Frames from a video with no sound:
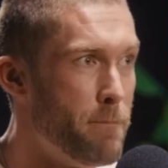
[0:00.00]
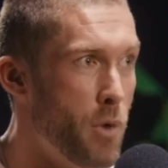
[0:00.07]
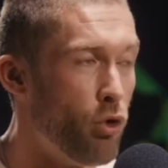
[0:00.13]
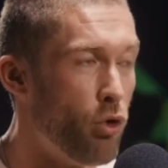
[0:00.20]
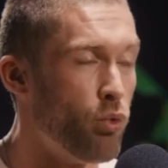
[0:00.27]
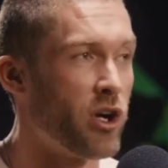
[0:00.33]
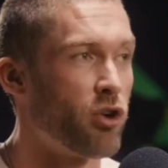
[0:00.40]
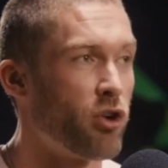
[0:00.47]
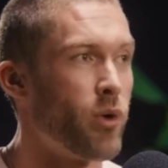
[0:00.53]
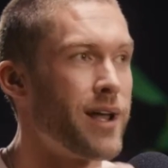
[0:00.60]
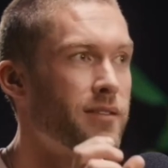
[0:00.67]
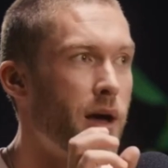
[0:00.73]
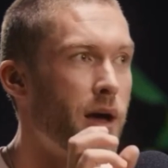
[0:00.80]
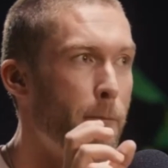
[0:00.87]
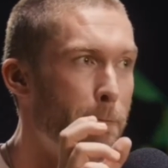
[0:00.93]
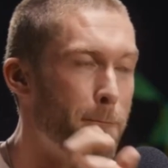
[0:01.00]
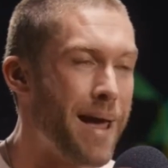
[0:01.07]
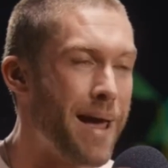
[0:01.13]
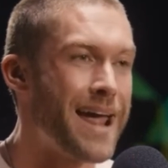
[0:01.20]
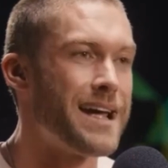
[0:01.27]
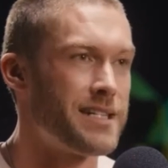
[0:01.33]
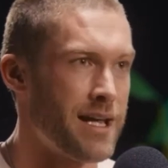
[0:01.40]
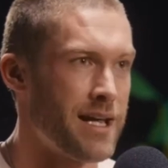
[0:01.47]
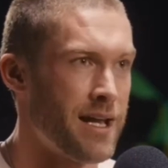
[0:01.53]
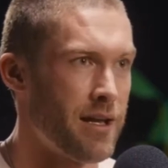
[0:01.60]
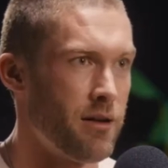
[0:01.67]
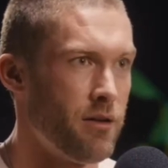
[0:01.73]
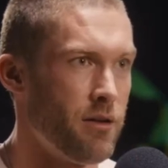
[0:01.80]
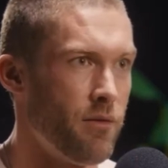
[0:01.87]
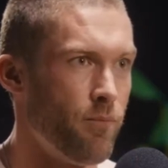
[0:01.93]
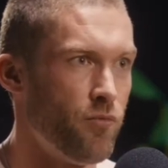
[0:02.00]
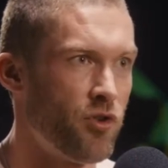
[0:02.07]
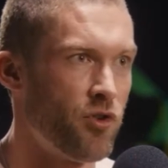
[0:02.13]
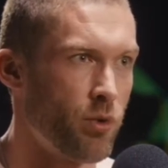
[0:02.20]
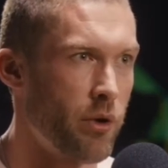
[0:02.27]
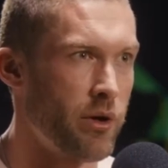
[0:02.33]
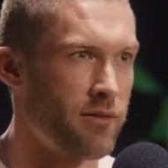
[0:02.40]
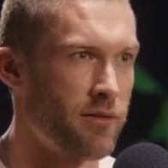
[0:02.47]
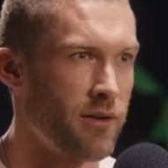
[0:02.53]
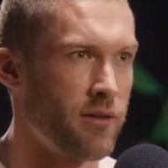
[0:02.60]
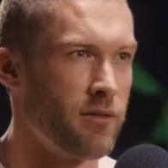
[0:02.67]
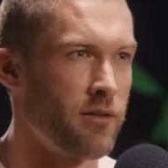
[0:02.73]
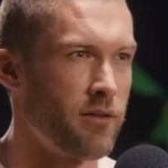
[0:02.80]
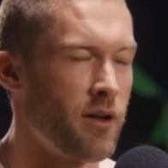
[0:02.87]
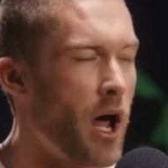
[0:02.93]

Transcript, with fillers: regrets are baked in to our existence.